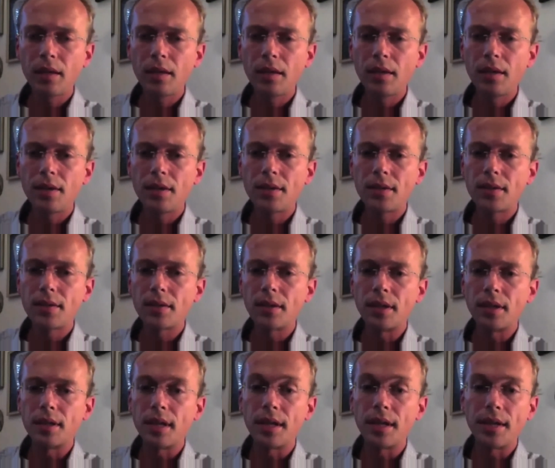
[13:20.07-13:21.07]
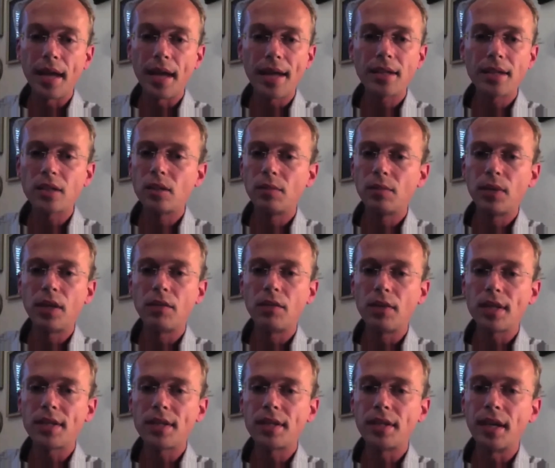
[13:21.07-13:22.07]
it has to be
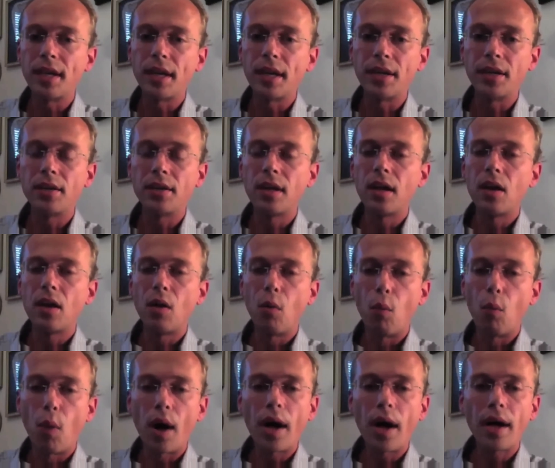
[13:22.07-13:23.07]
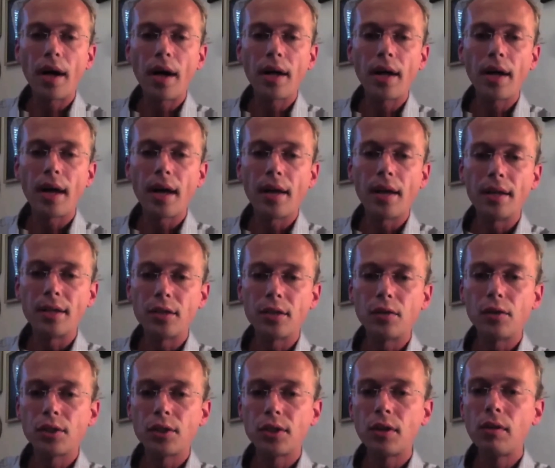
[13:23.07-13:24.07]
investigated why it
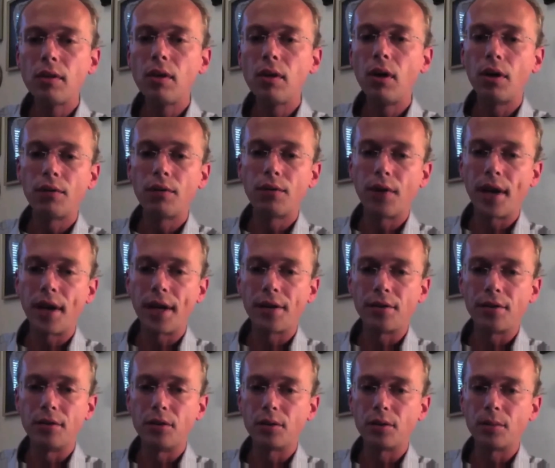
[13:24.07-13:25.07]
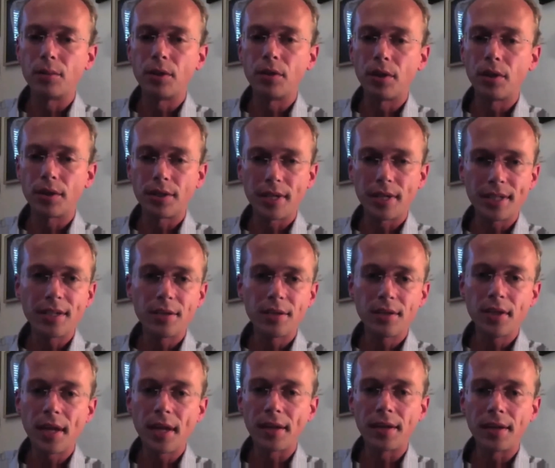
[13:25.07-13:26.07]
took so long for Andrews, because, as
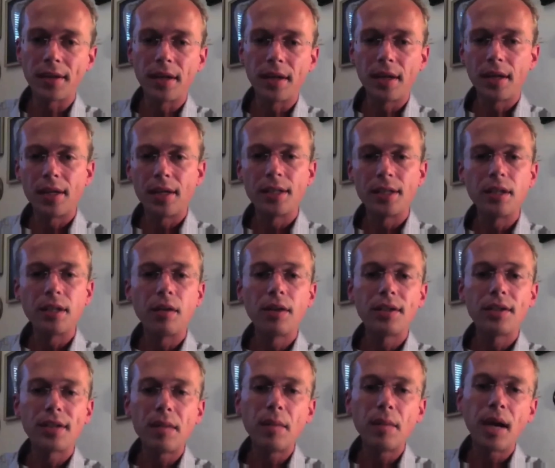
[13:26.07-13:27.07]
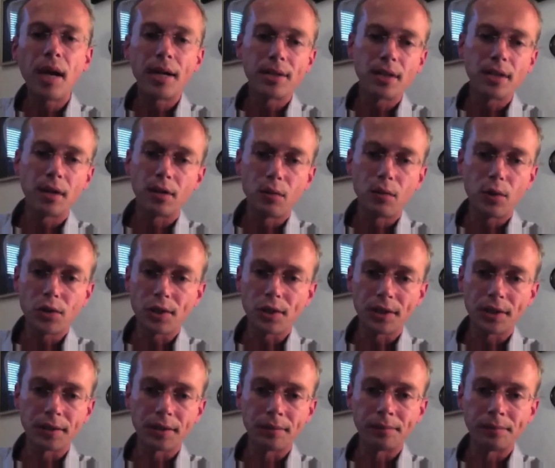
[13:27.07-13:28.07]
you said, it's only 10 miles out of
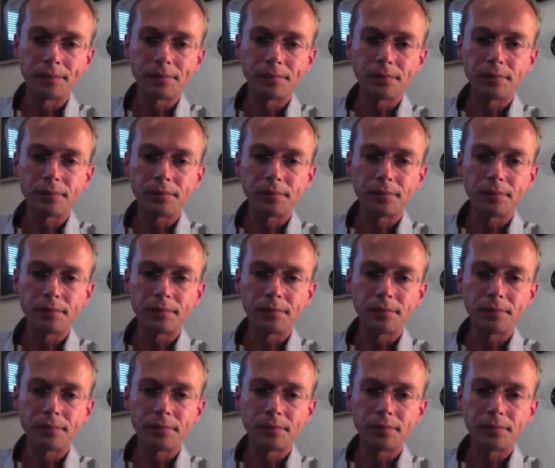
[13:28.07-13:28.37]
Washington.